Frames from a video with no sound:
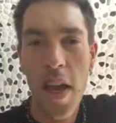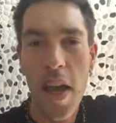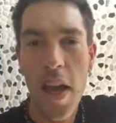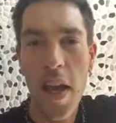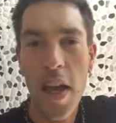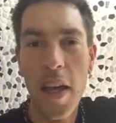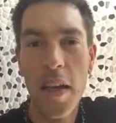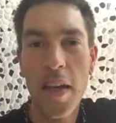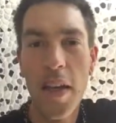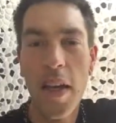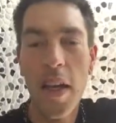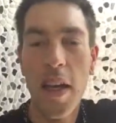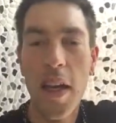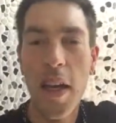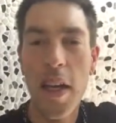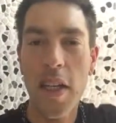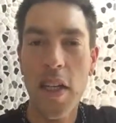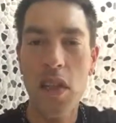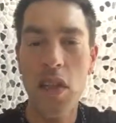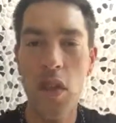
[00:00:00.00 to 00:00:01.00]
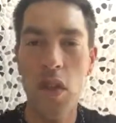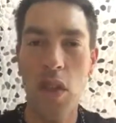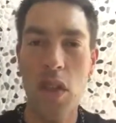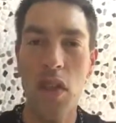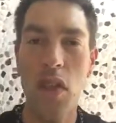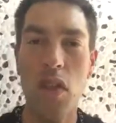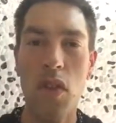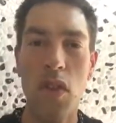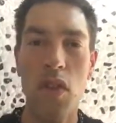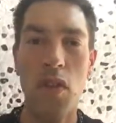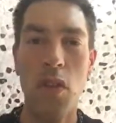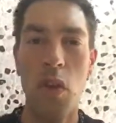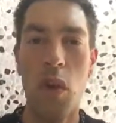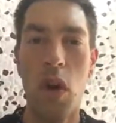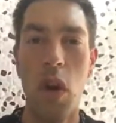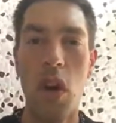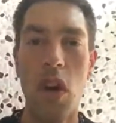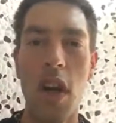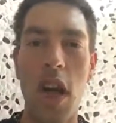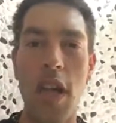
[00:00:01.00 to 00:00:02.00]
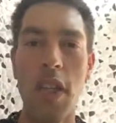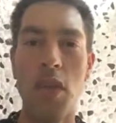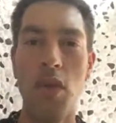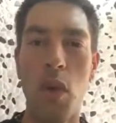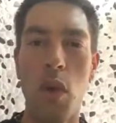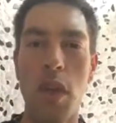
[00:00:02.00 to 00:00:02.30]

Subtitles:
and I can do this for all kinds of